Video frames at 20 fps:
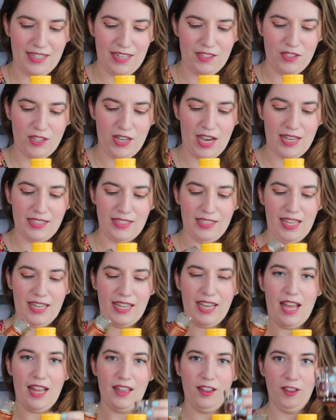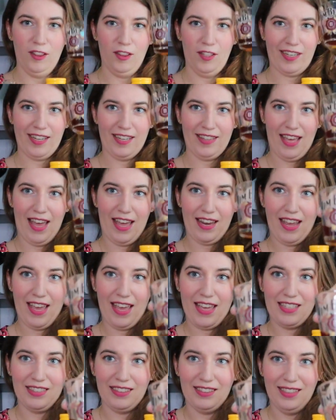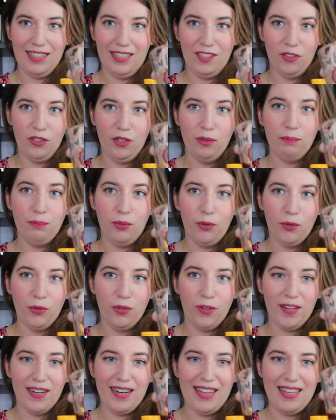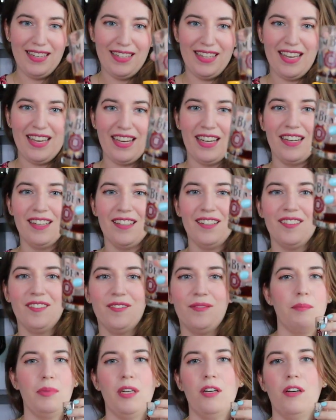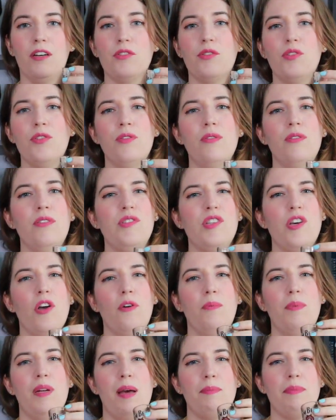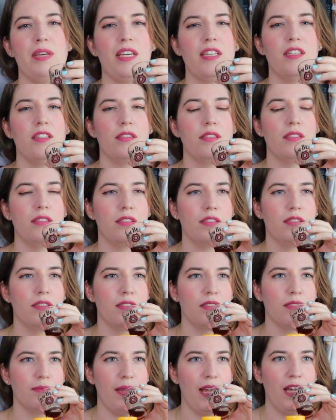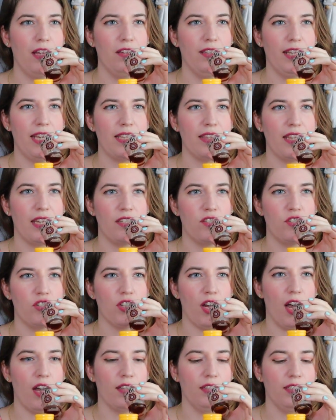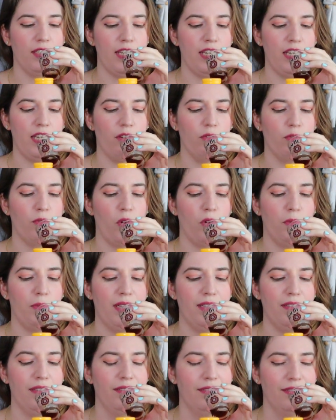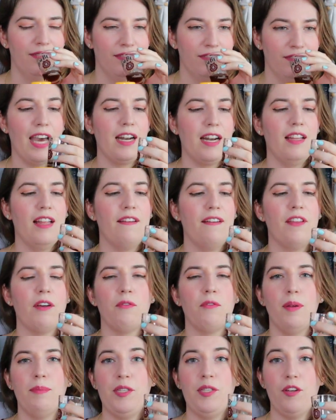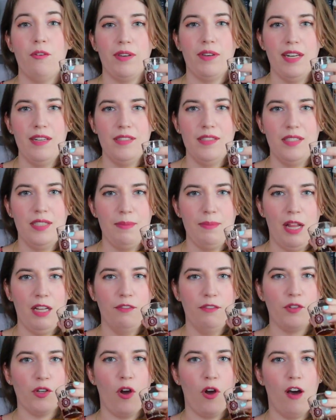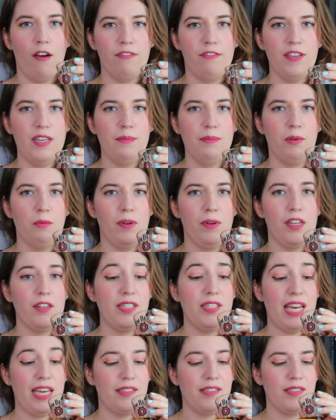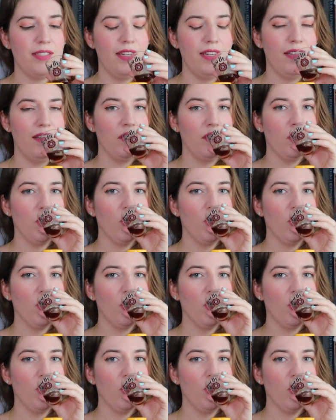test, you guys. Like, look at that. A little pour in here. But oh, as soon as you open up, you could just smell like that chocolatey aroma. You get a lot of that rum. You don't get a smell of coffee, but when you taste it,